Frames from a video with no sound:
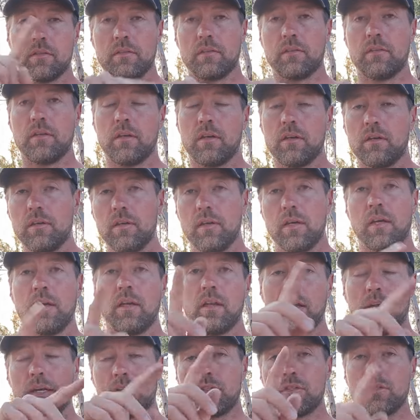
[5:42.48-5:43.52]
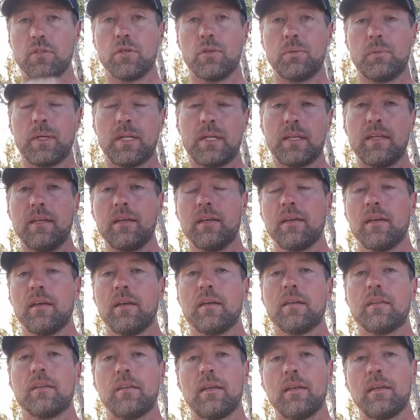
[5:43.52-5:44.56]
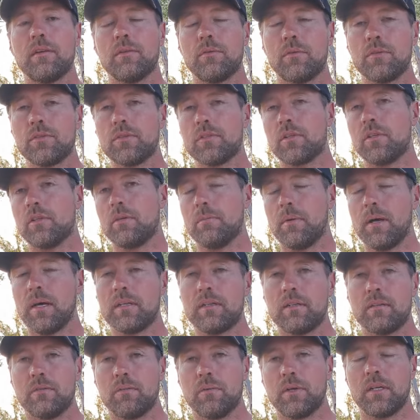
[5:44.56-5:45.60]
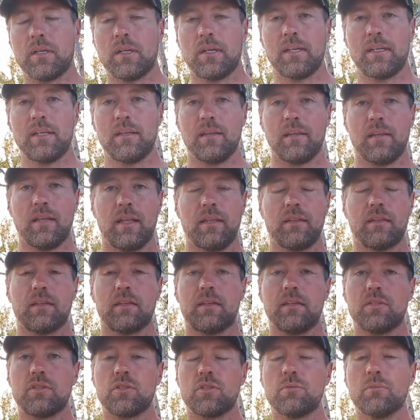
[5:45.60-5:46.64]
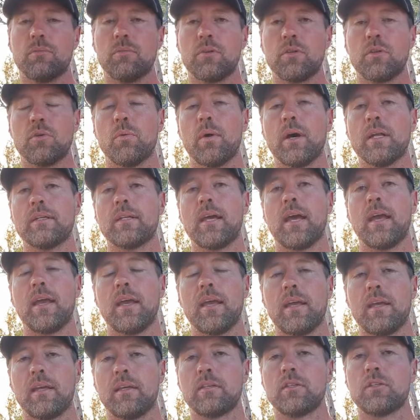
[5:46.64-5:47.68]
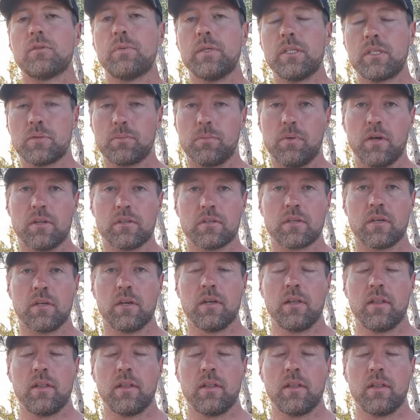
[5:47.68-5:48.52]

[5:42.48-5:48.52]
you know, like too quickly. Then also you might want to le lengthen it. You, you want a sweet spot.